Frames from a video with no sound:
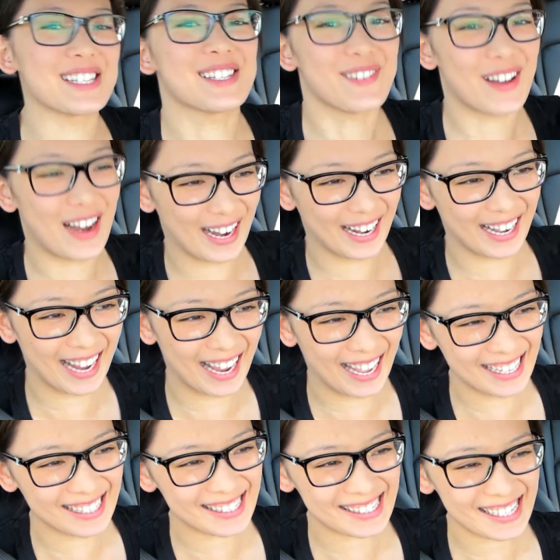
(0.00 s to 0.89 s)

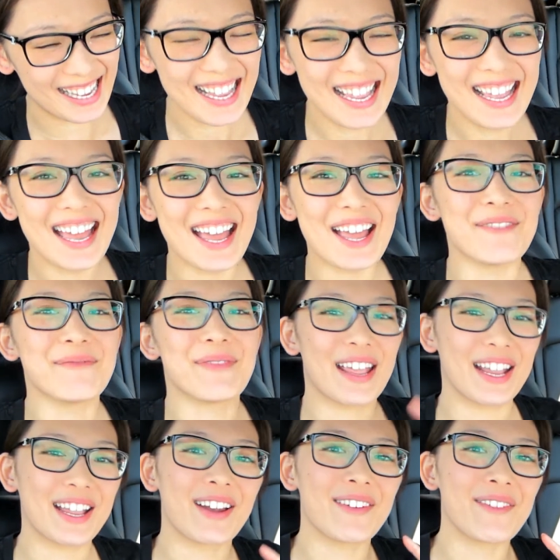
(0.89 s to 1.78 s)
asparagus and
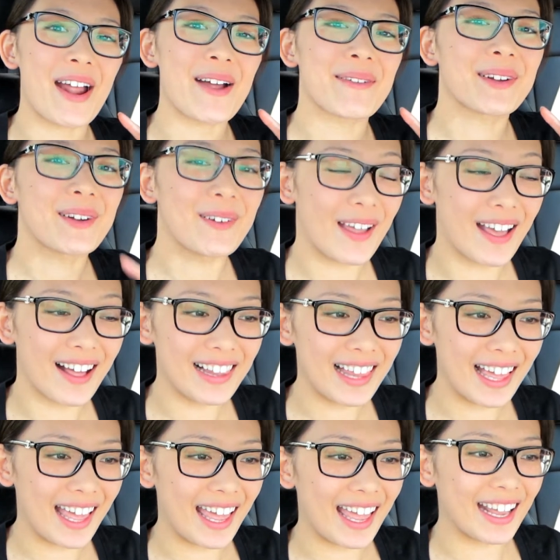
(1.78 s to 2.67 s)
bacon wrapped
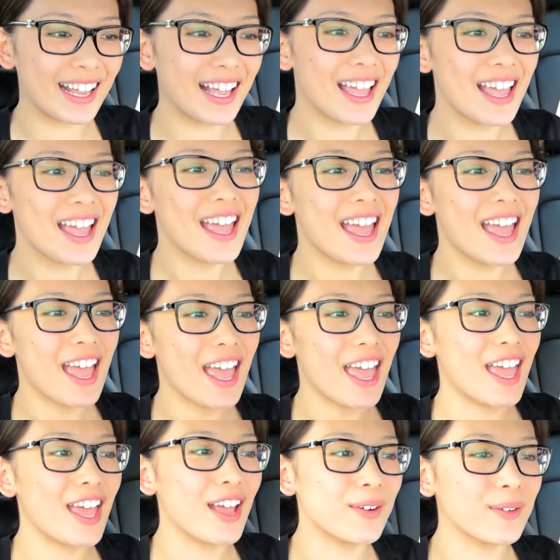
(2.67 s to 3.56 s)
quail egg
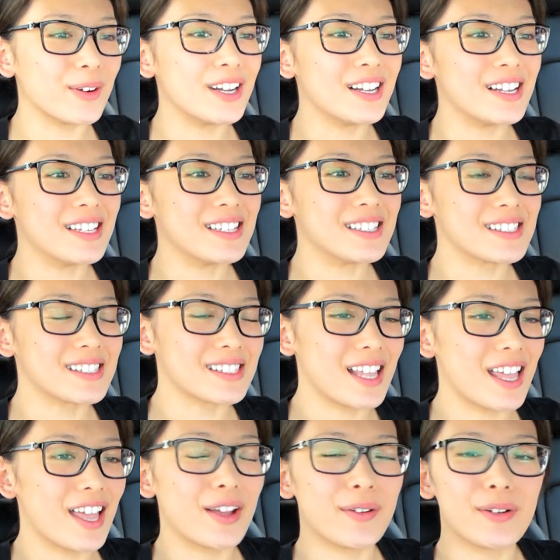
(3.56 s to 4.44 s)
it was
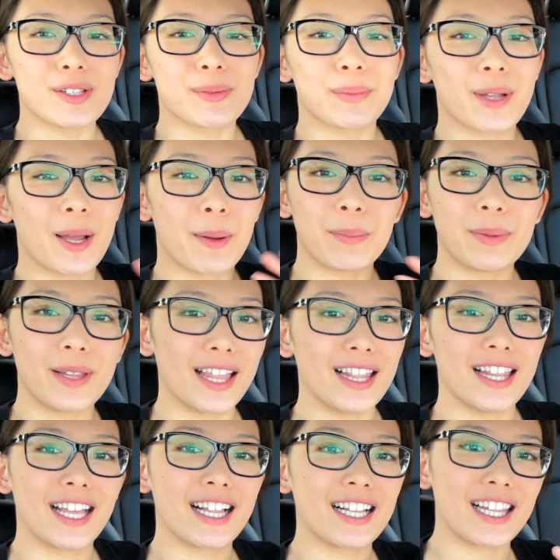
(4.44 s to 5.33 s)
it was
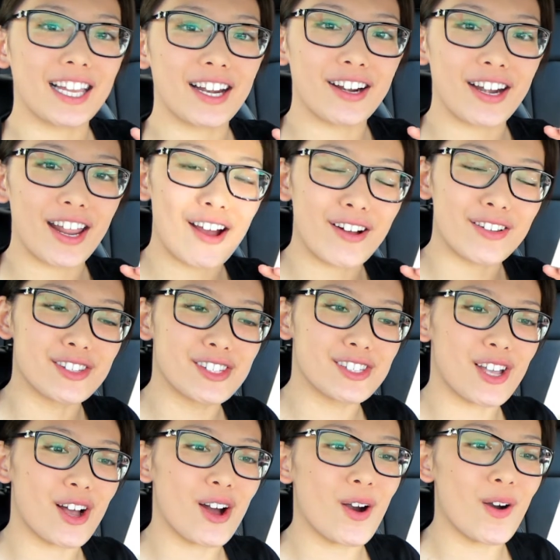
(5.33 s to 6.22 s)
completely cleared out
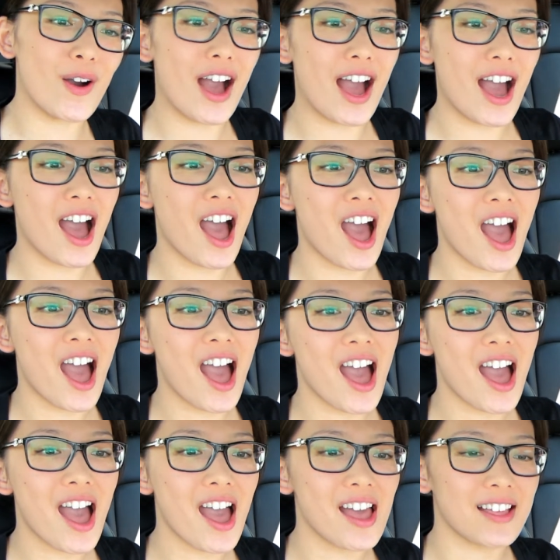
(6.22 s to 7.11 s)
so I
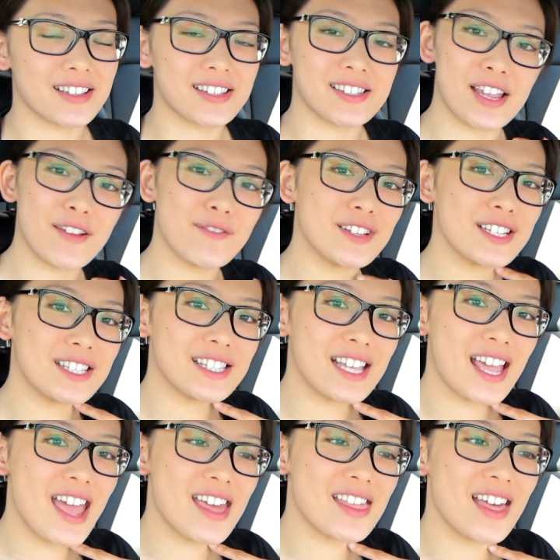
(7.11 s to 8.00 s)
safe to
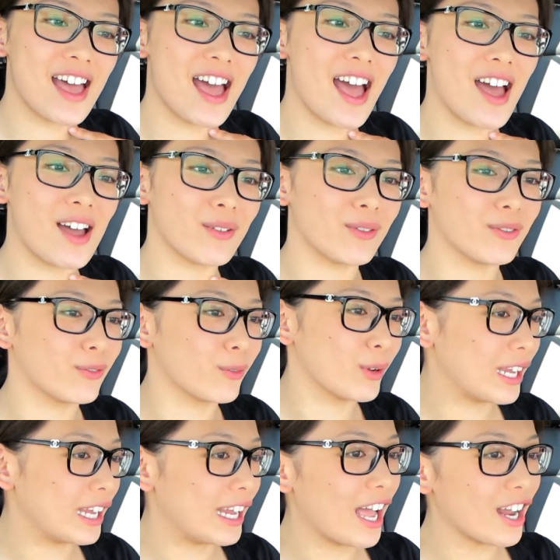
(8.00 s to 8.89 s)
say that
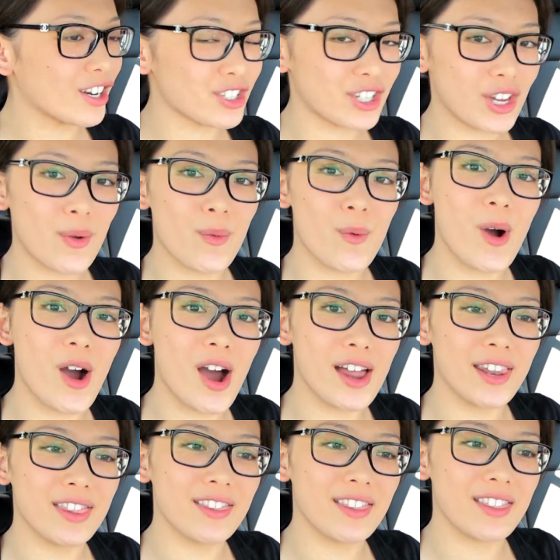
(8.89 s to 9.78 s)
we actually
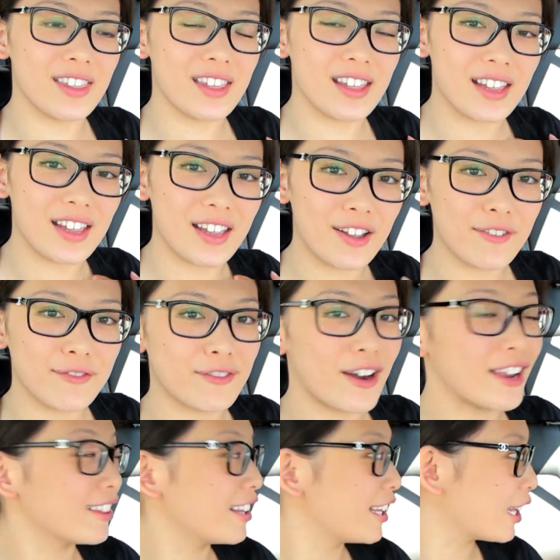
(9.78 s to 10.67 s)
won the
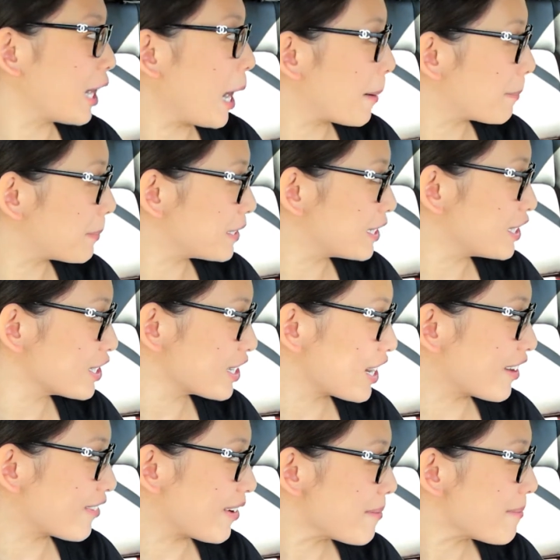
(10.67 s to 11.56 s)
friendly
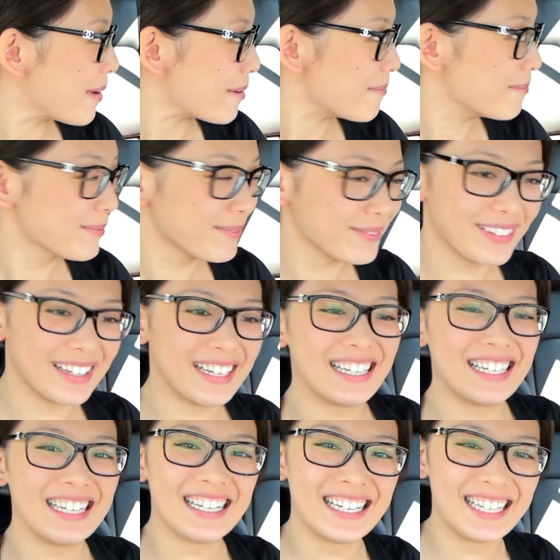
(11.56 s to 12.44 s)
competition, right
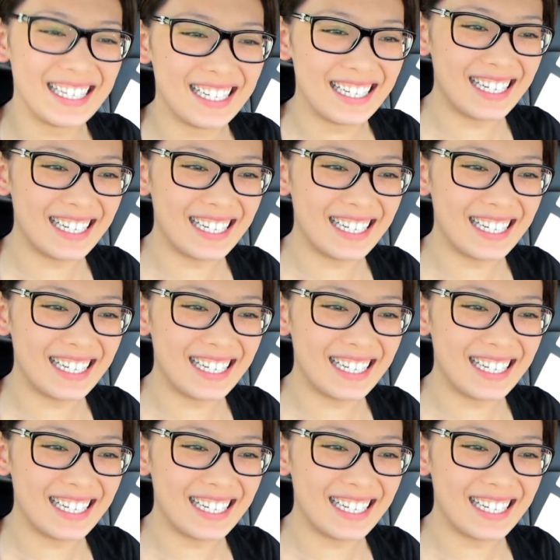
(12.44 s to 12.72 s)
babe?